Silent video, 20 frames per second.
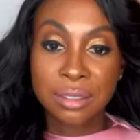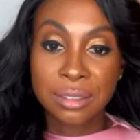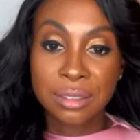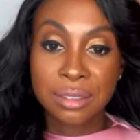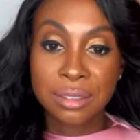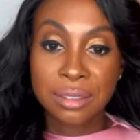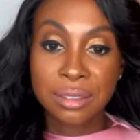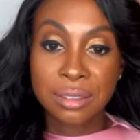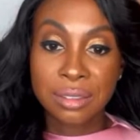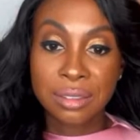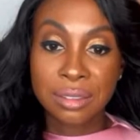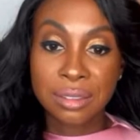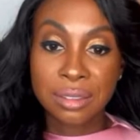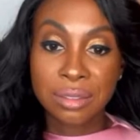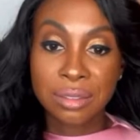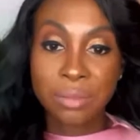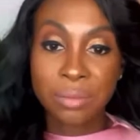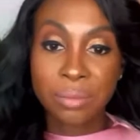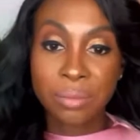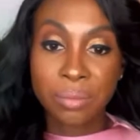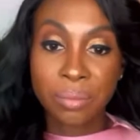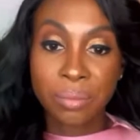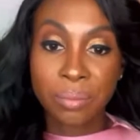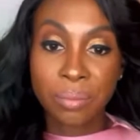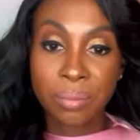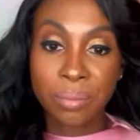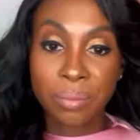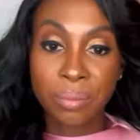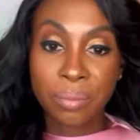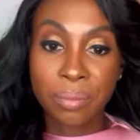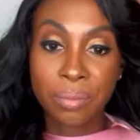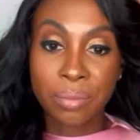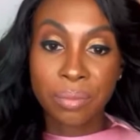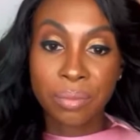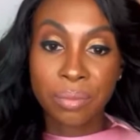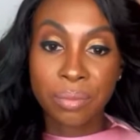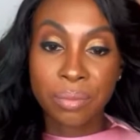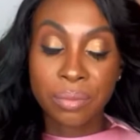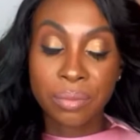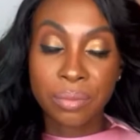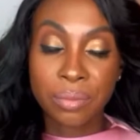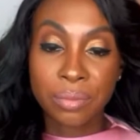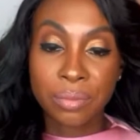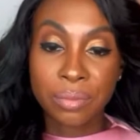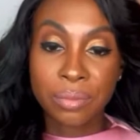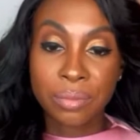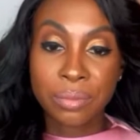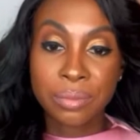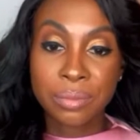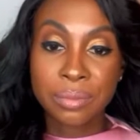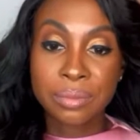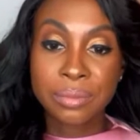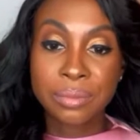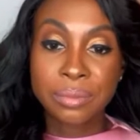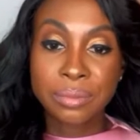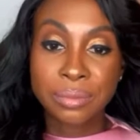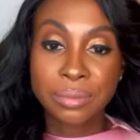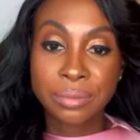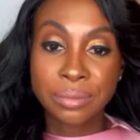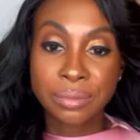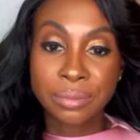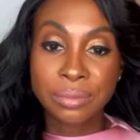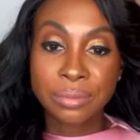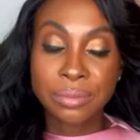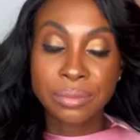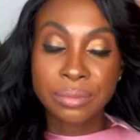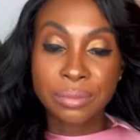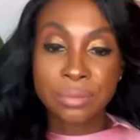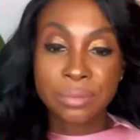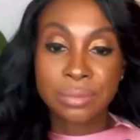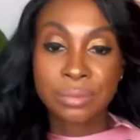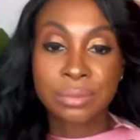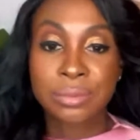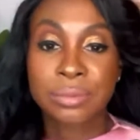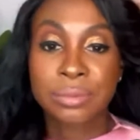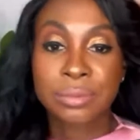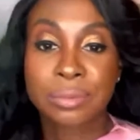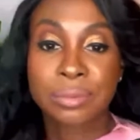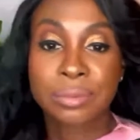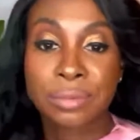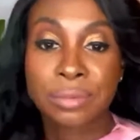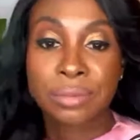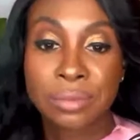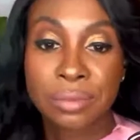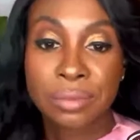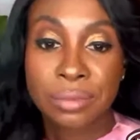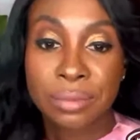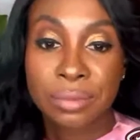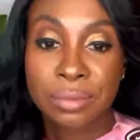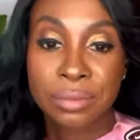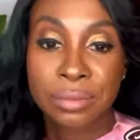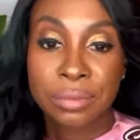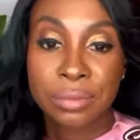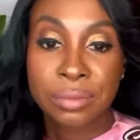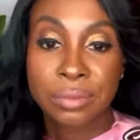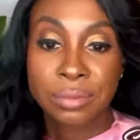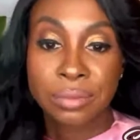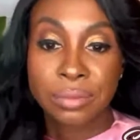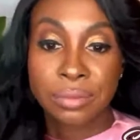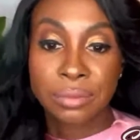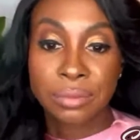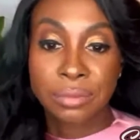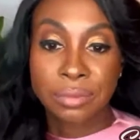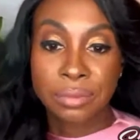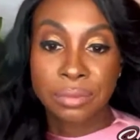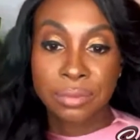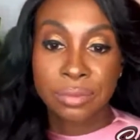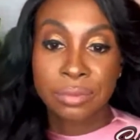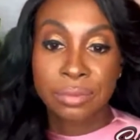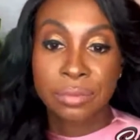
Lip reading: (not speaking)